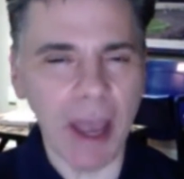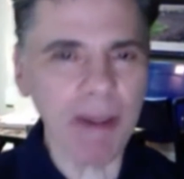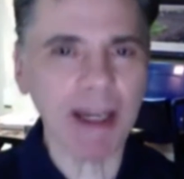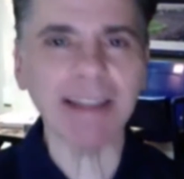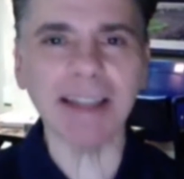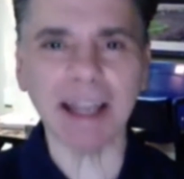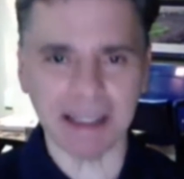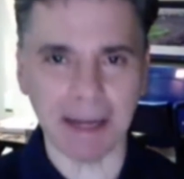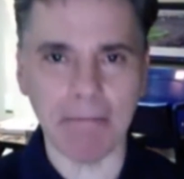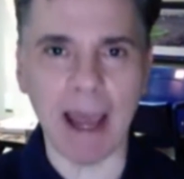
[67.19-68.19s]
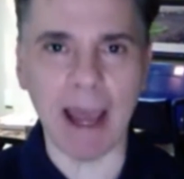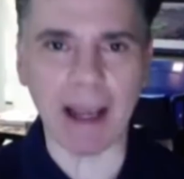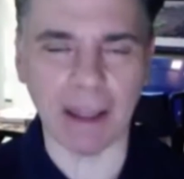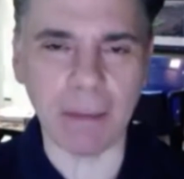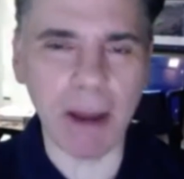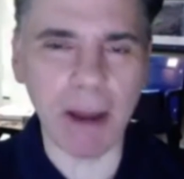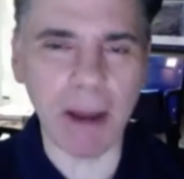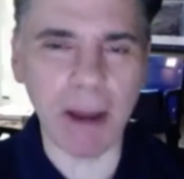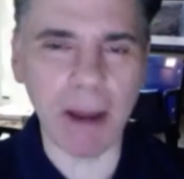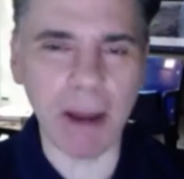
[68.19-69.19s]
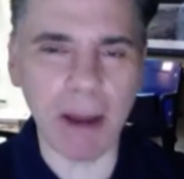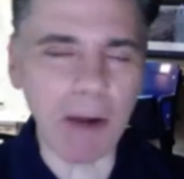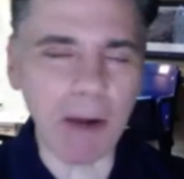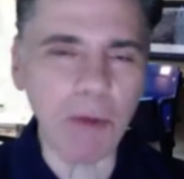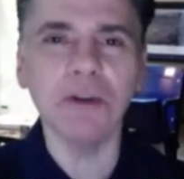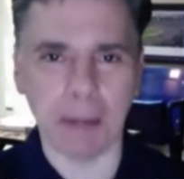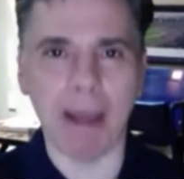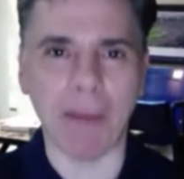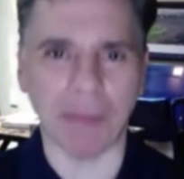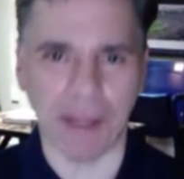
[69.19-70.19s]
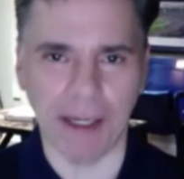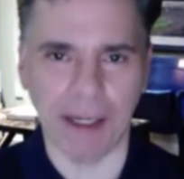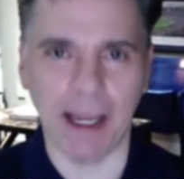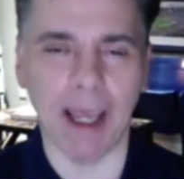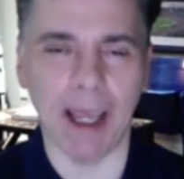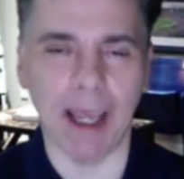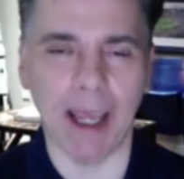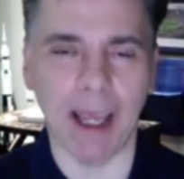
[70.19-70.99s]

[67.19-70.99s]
I mean, let's take a step back and think about it. Whatever you think about the name,